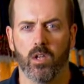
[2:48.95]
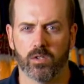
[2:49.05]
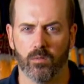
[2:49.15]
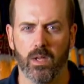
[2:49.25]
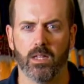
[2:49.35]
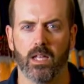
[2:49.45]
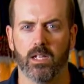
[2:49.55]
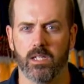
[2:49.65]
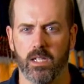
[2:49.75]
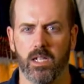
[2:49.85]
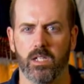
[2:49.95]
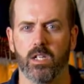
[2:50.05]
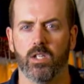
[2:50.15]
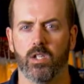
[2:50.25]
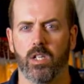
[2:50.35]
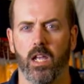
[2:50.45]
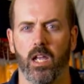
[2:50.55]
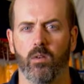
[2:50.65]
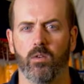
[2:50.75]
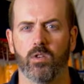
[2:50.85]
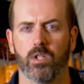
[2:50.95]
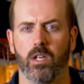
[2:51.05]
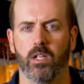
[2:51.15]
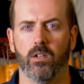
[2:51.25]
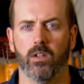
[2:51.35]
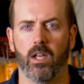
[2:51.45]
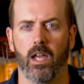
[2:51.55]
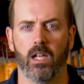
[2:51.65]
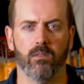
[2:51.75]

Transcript: So make that as easy as you can when you're sliding out of the hack.